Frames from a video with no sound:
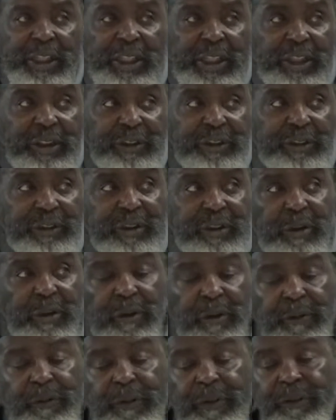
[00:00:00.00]
years
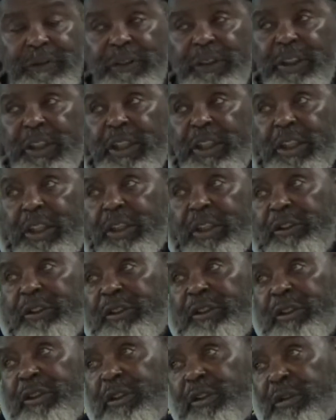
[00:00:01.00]
ago, 15
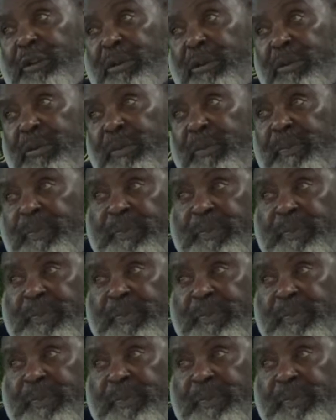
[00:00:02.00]
years ago,